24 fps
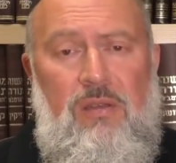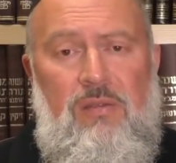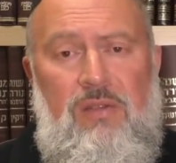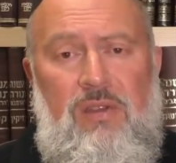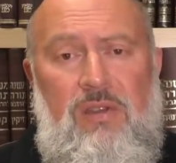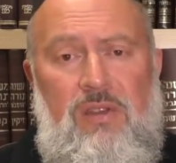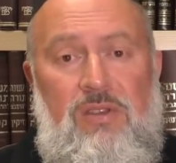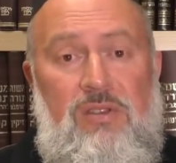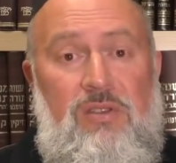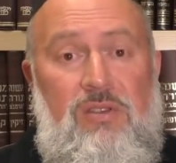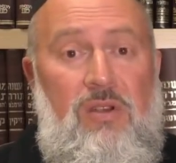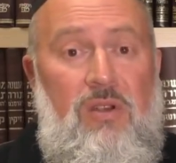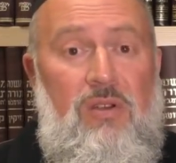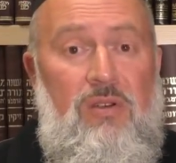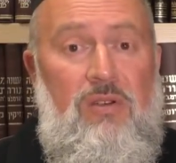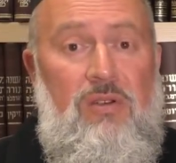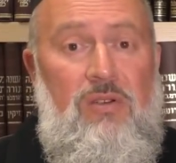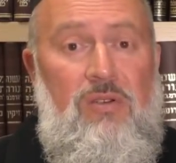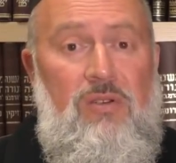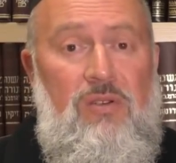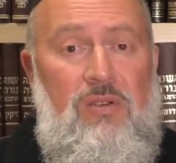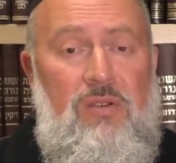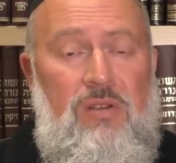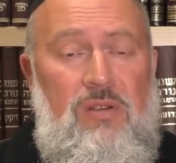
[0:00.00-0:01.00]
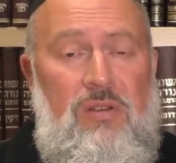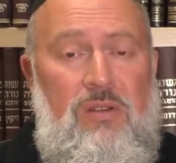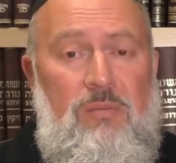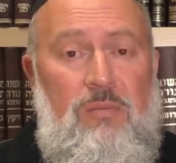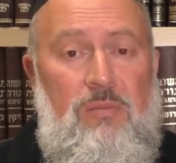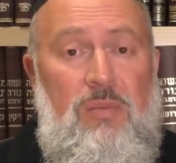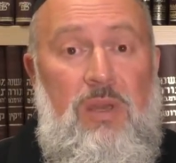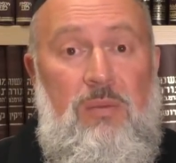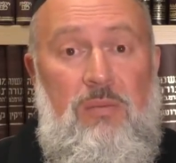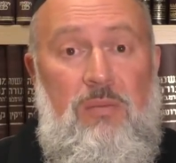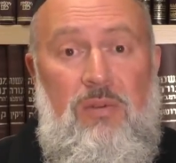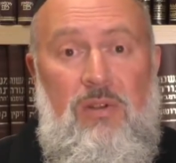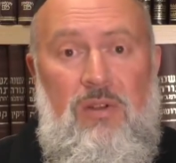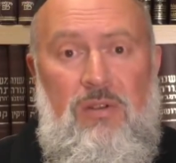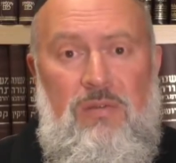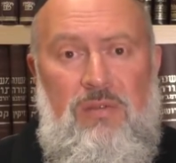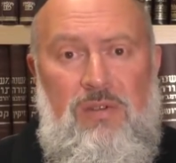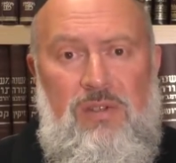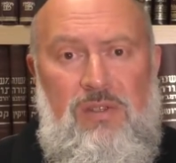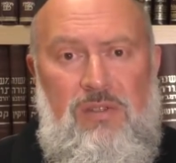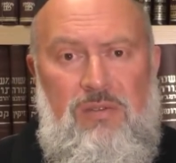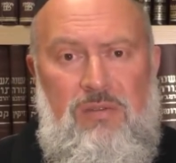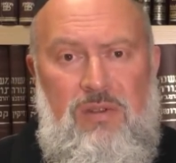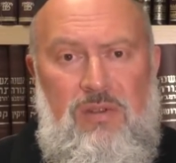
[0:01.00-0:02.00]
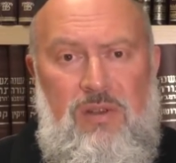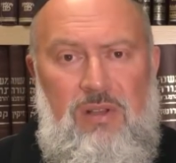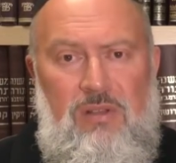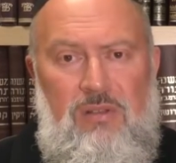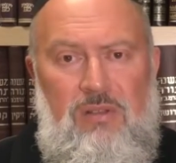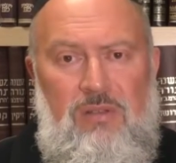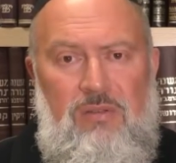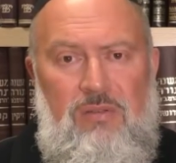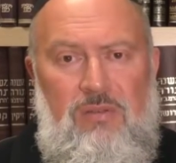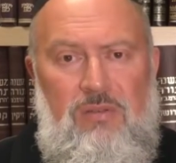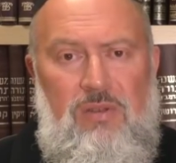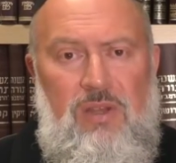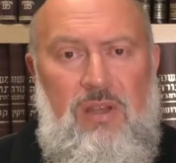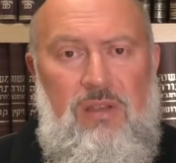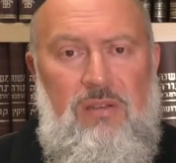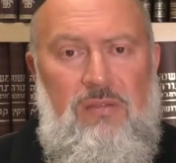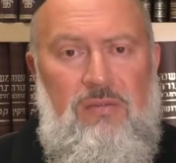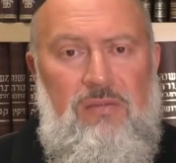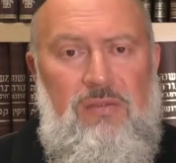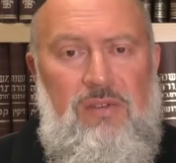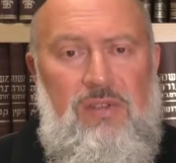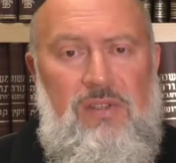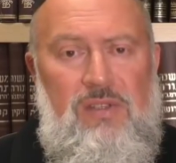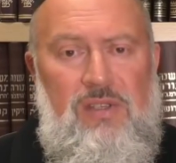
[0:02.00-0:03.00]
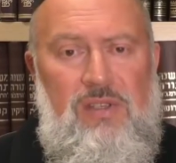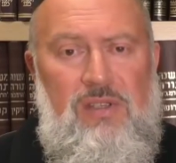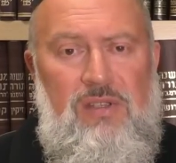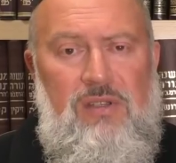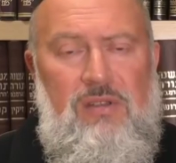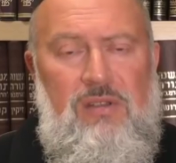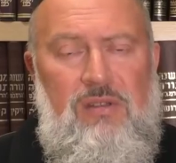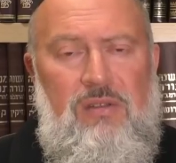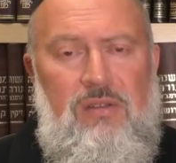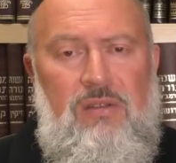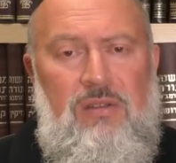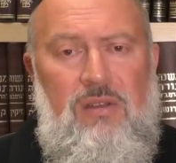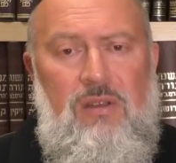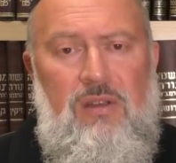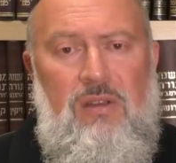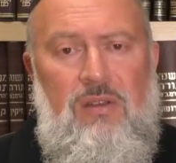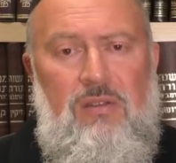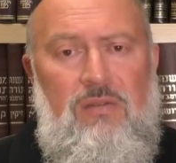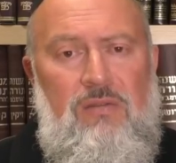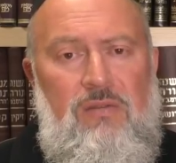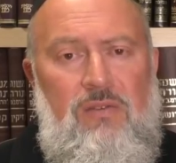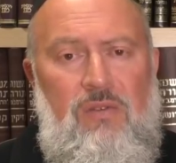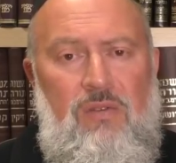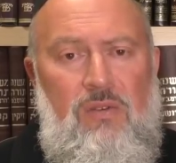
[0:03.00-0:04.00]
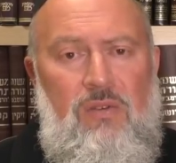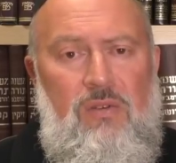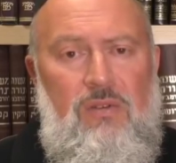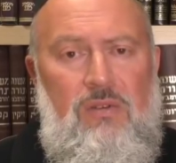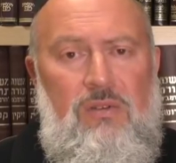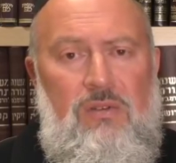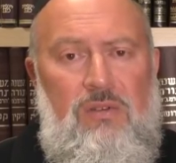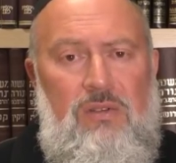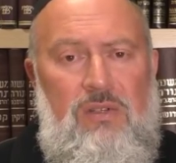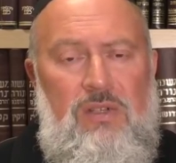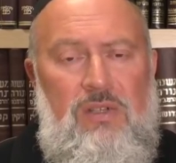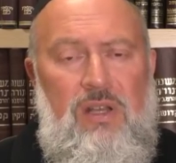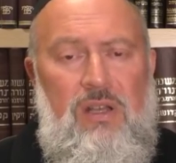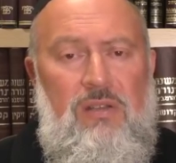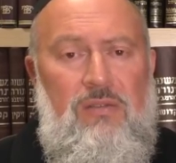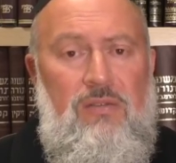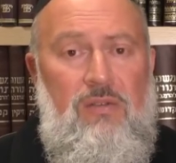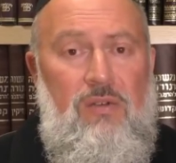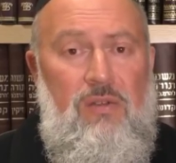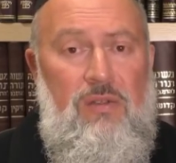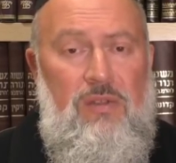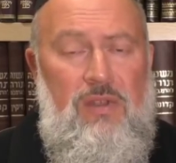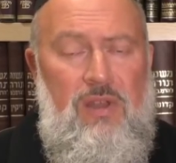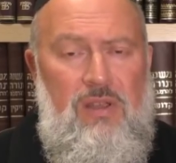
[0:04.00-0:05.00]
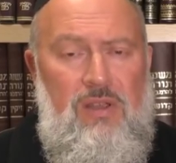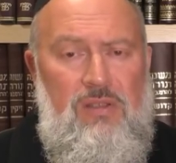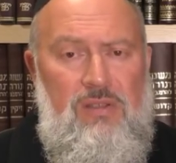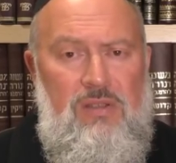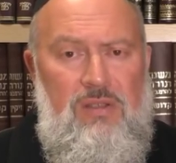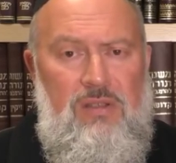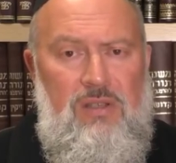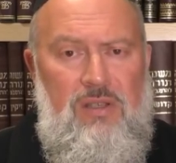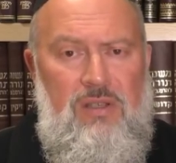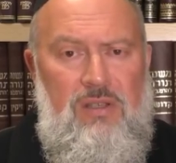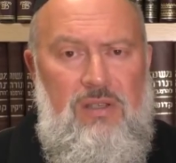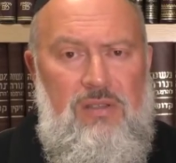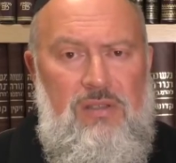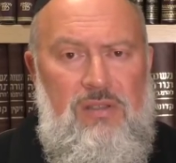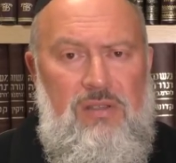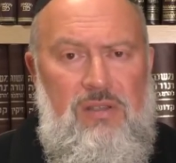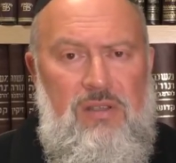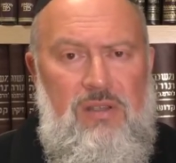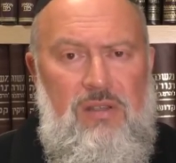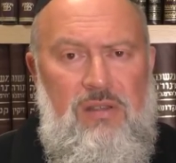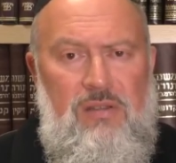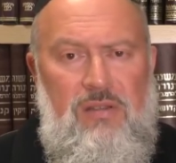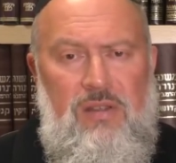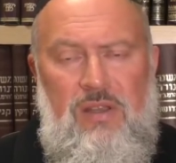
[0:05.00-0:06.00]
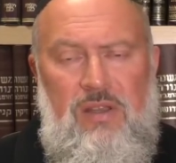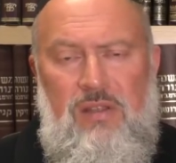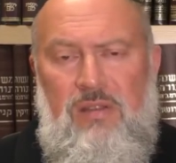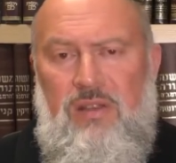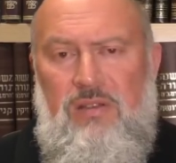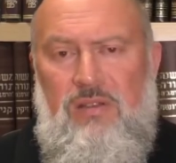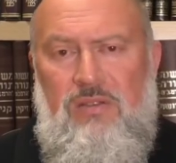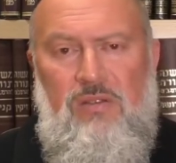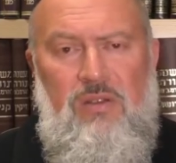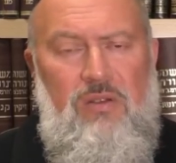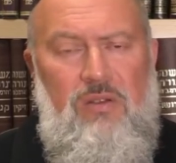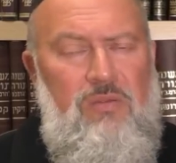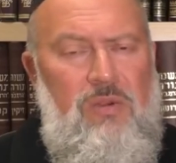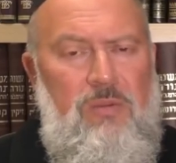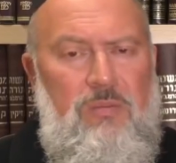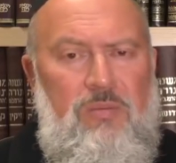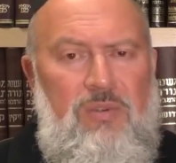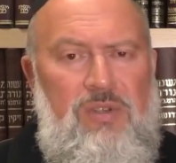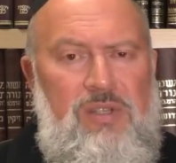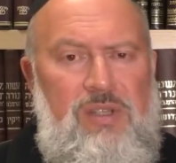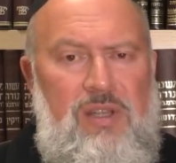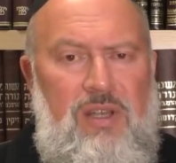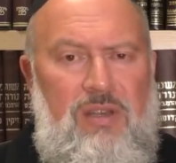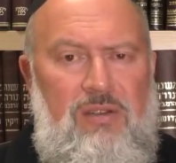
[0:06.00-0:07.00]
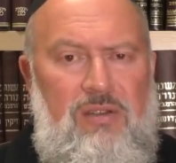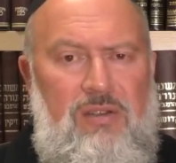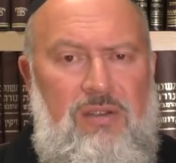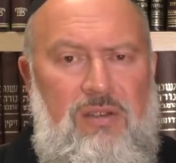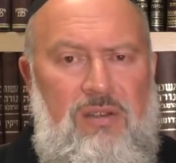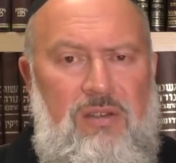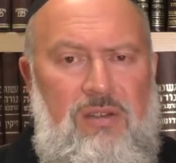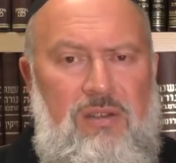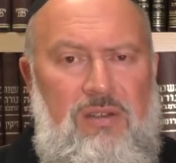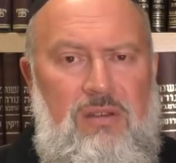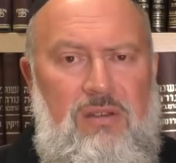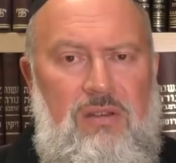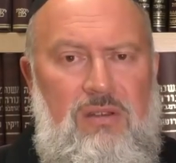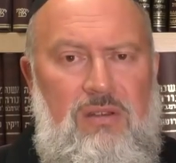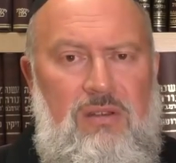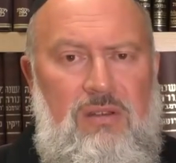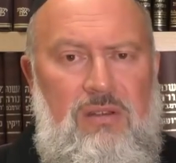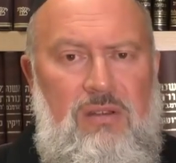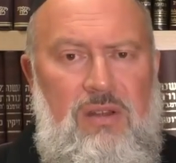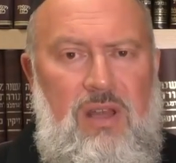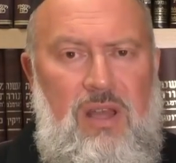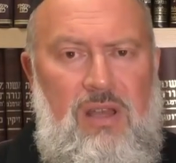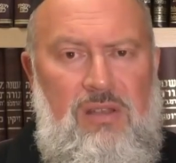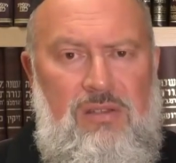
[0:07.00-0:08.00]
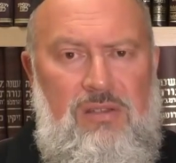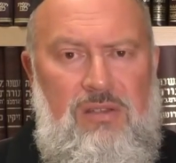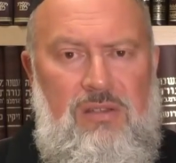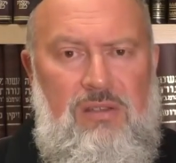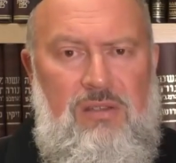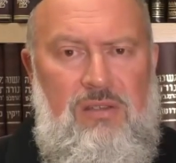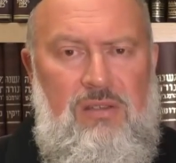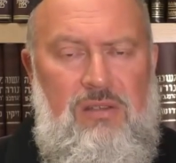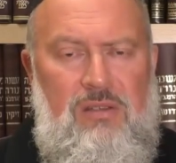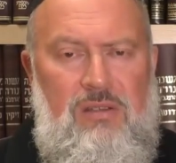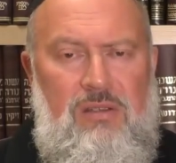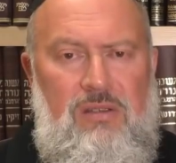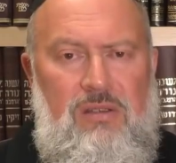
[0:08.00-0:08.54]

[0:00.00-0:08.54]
the historical people of Israel who have existed for nearly 4,000 years. They do not represent us.